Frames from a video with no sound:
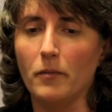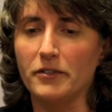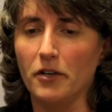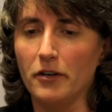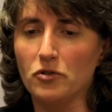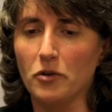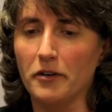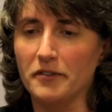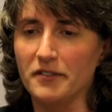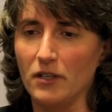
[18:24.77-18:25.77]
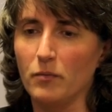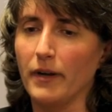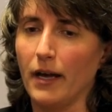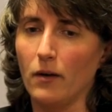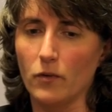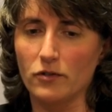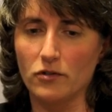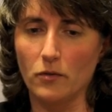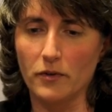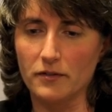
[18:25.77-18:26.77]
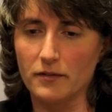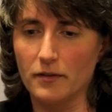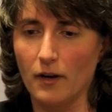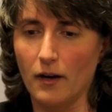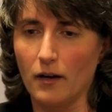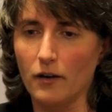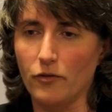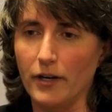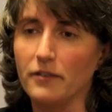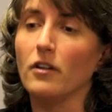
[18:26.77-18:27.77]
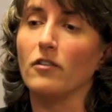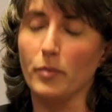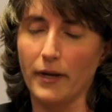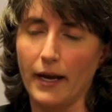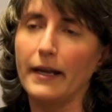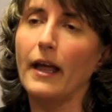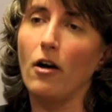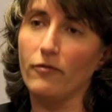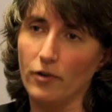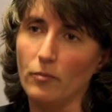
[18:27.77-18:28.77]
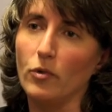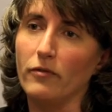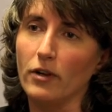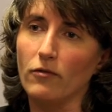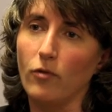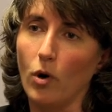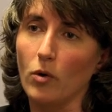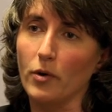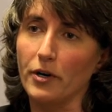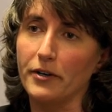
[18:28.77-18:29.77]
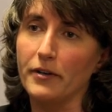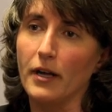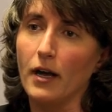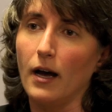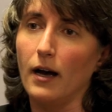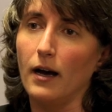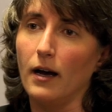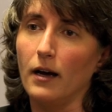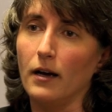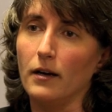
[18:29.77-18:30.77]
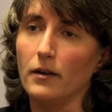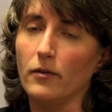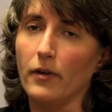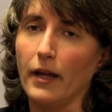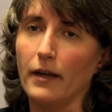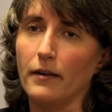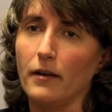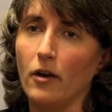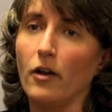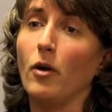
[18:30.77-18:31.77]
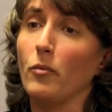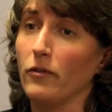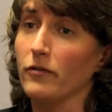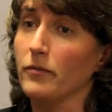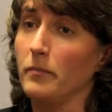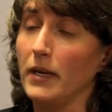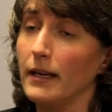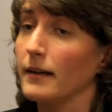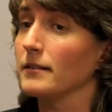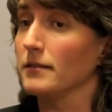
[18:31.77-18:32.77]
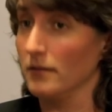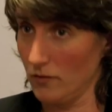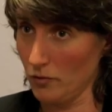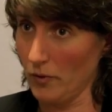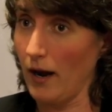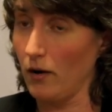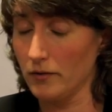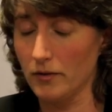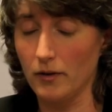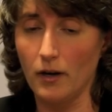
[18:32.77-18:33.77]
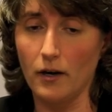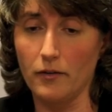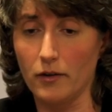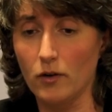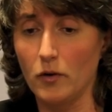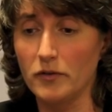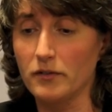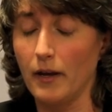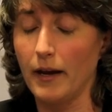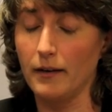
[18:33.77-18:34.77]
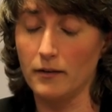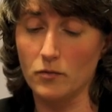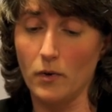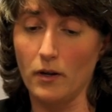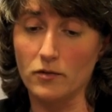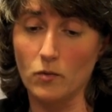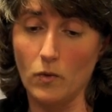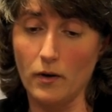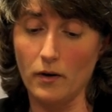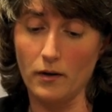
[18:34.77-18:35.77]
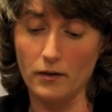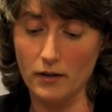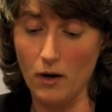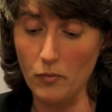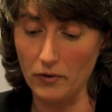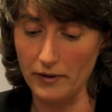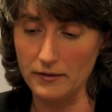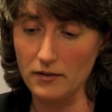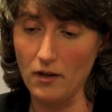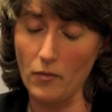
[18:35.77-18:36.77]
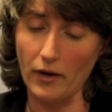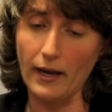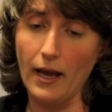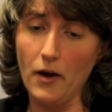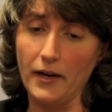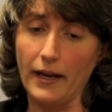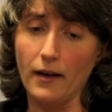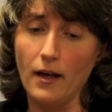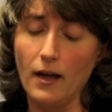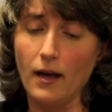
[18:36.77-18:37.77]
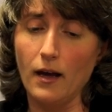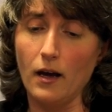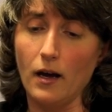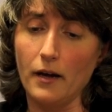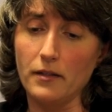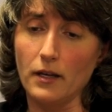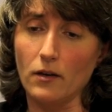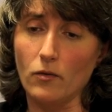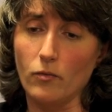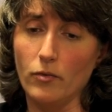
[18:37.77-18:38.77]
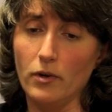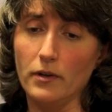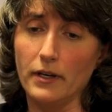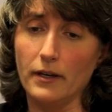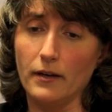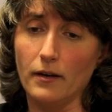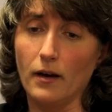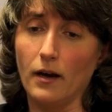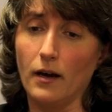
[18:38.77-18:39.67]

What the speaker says: The Territorial Sea Plan, which there was a great deal of planning effort moving forward, and a number of meetings throughout the coastline, as well as a couple in Tillamook County, I think really